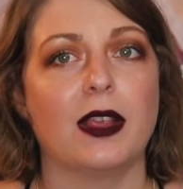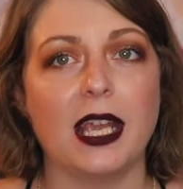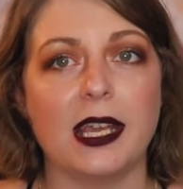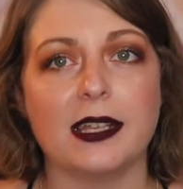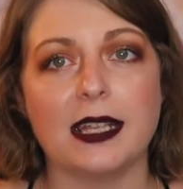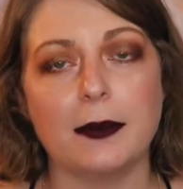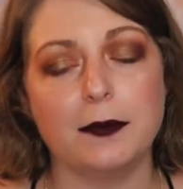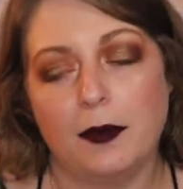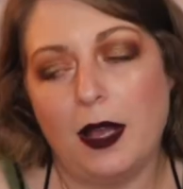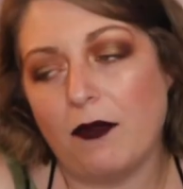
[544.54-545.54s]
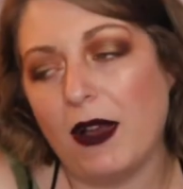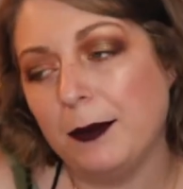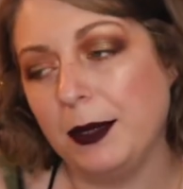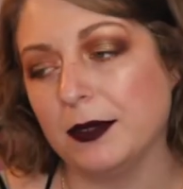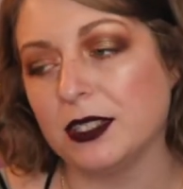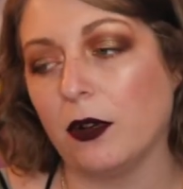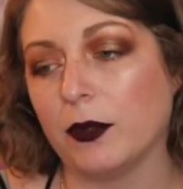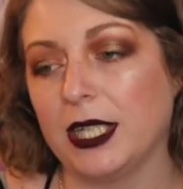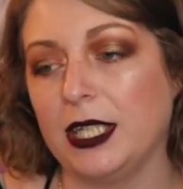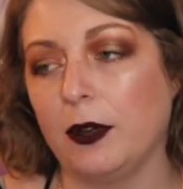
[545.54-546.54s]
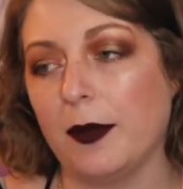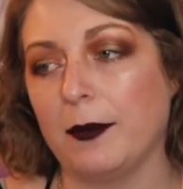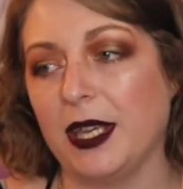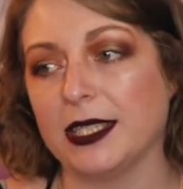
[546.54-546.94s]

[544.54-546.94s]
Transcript: thing that a lot of people don't really know about me,